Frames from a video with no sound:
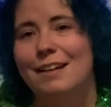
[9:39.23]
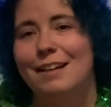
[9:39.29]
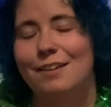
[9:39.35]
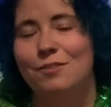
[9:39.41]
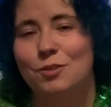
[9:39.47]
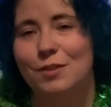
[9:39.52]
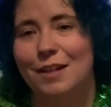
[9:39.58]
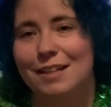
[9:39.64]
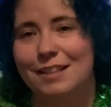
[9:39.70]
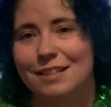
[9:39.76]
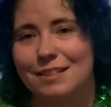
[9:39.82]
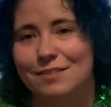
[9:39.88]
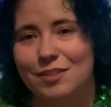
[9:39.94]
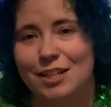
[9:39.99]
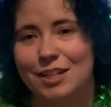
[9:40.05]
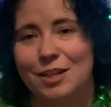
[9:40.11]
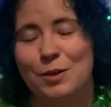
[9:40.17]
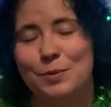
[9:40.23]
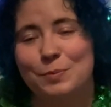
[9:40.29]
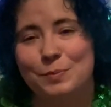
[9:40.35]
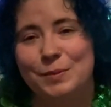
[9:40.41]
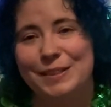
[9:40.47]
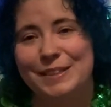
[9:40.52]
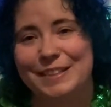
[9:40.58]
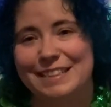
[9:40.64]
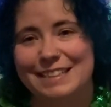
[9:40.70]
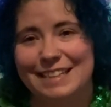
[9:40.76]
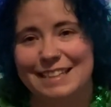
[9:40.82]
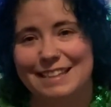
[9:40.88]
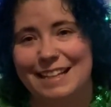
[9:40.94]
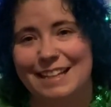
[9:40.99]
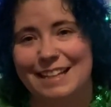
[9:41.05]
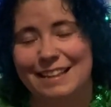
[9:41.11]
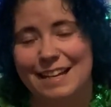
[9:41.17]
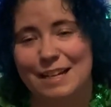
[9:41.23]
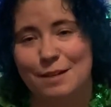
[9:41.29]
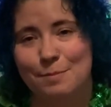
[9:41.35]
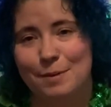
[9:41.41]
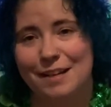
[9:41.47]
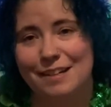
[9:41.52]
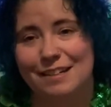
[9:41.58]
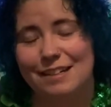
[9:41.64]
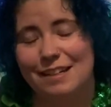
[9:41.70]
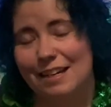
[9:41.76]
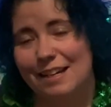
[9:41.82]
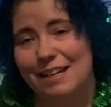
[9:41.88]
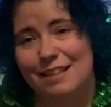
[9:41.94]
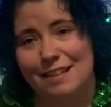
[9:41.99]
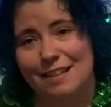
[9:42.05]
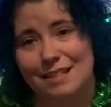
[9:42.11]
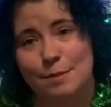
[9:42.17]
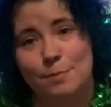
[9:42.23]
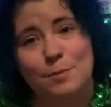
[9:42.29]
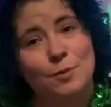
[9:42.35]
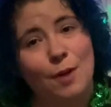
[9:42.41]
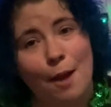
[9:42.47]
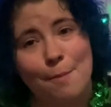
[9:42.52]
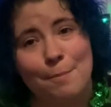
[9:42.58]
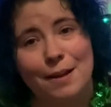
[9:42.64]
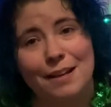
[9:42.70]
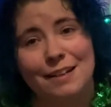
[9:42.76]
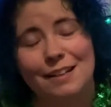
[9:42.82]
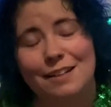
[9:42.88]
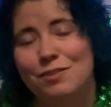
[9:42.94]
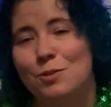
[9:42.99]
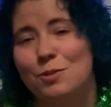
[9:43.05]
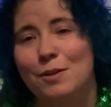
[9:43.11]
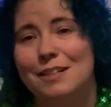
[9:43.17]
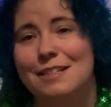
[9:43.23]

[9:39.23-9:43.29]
If you like this video, please hit that like button and hit that subscribe button if you want